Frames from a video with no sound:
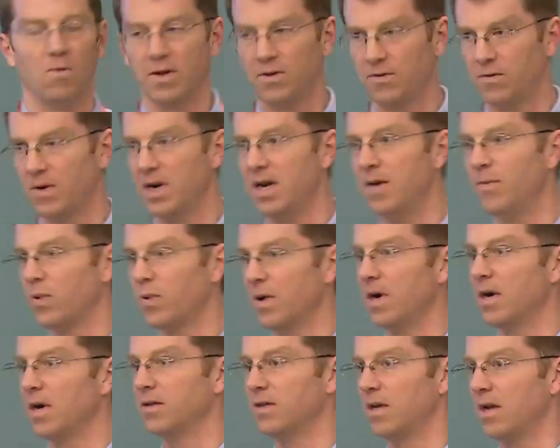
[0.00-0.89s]
what 3D
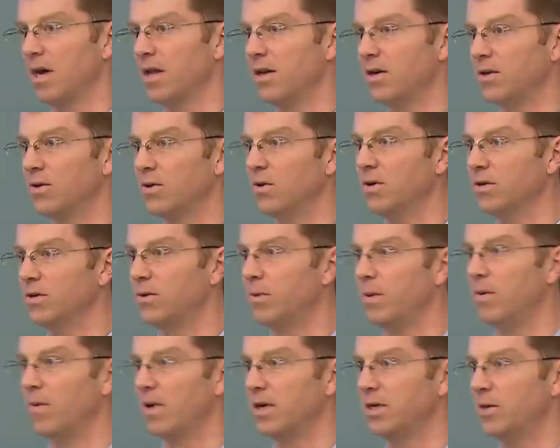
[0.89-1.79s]
printers and other tools
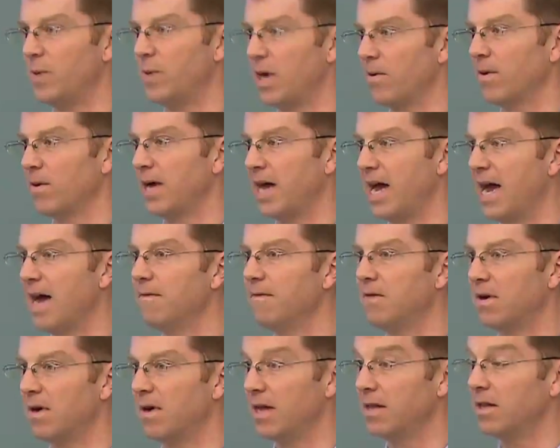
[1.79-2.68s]
do we want to be able to
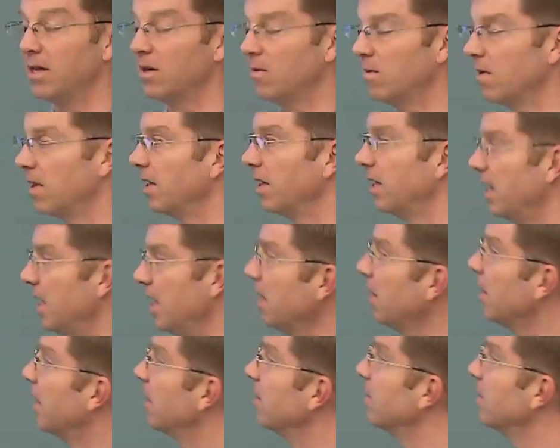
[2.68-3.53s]
have there? And I think one of the key